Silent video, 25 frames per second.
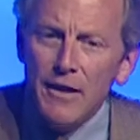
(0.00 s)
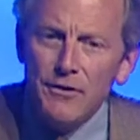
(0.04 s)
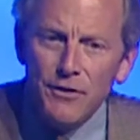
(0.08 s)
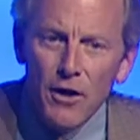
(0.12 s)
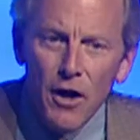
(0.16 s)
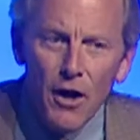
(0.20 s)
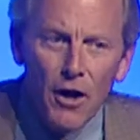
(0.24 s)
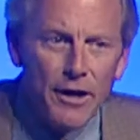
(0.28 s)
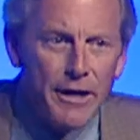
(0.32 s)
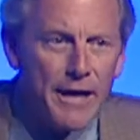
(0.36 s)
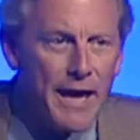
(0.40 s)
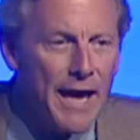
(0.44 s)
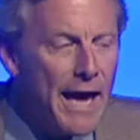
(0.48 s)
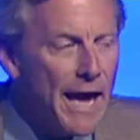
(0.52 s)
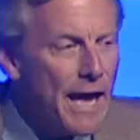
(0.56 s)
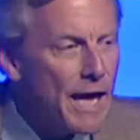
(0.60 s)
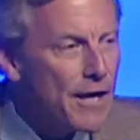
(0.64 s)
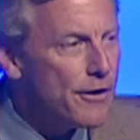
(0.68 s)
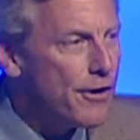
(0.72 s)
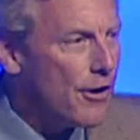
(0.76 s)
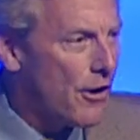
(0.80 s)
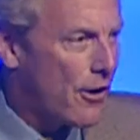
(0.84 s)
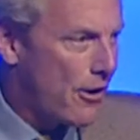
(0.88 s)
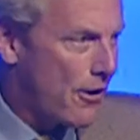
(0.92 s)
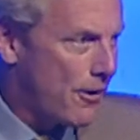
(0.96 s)
our
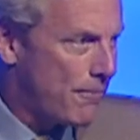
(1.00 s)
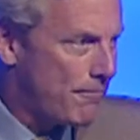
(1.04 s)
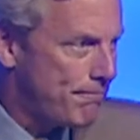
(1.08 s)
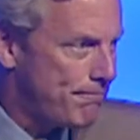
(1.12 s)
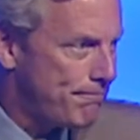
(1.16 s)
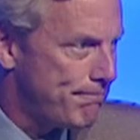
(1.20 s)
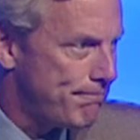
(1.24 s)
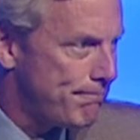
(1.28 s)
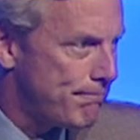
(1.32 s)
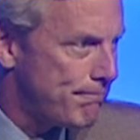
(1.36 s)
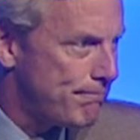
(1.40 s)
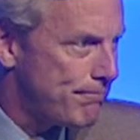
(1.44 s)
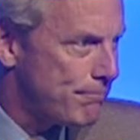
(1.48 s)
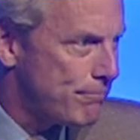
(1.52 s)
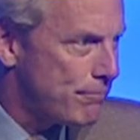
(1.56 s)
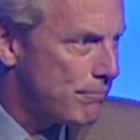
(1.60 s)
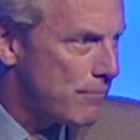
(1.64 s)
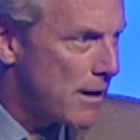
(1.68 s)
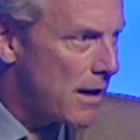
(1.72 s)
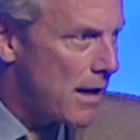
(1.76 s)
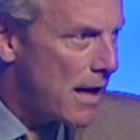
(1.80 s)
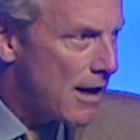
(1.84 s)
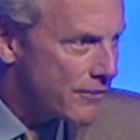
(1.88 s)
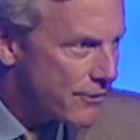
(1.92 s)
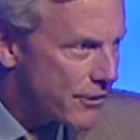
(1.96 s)
candor.
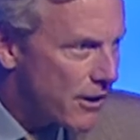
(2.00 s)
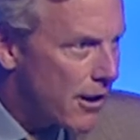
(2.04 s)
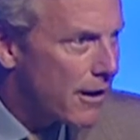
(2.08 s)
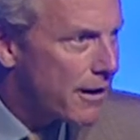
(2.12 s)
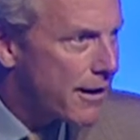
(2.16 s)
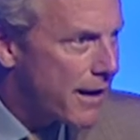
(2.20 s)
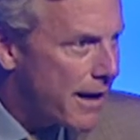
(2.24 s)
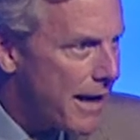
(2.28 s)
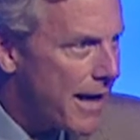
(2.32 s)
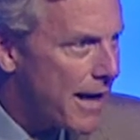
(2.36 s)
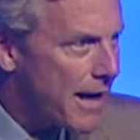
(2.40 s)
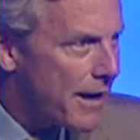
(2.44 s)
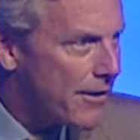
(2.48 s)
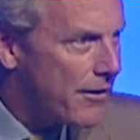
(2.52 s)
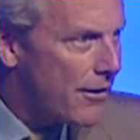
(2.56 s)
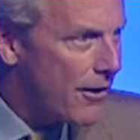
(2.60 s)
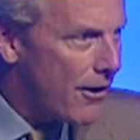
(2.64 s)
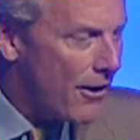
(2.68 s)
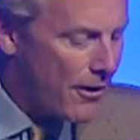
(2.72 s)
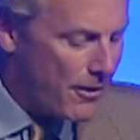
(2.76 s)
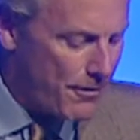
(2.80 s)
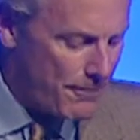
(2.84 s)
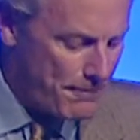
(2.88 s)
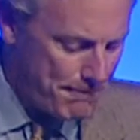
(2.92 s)
It's our candor.